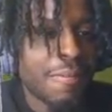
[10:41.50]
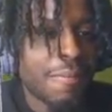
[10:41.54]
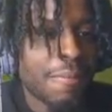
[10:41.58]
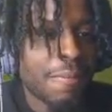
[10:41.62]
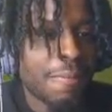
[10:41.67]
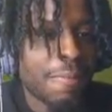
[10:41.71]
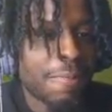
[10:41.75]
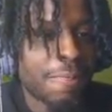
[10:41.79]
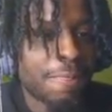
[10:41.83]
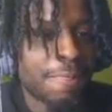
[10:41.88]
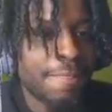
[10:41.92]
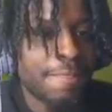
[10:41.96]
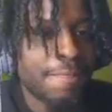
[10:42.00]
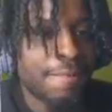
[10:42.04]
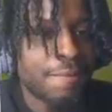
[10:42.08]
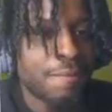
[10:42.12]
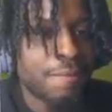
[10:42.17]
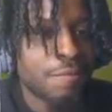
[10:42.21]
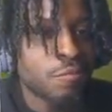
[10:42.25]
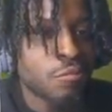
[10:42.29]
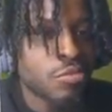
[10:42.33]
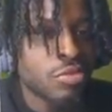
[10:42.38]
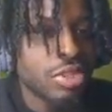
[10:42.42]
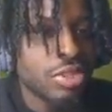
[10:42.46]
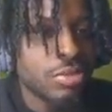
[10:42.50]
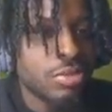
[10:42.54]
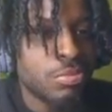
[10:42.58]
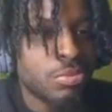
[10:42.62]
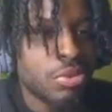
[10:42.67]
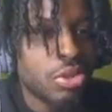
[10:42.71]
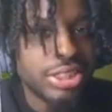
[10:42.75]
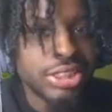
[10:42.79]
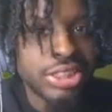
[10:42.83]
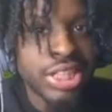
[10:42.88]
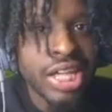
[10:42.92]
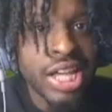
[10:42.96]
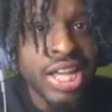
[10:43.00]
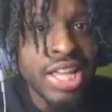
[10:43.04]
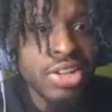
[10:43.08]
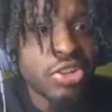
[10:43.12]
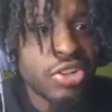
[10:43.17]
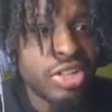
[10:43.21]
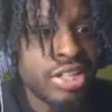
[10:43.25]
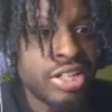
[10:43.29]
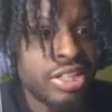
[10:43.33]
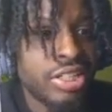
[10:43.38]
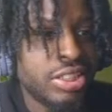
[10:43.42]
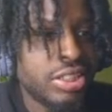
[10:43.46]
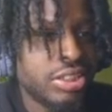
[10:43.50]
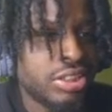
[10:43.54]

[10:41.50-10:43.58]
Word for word: First down. More than angry.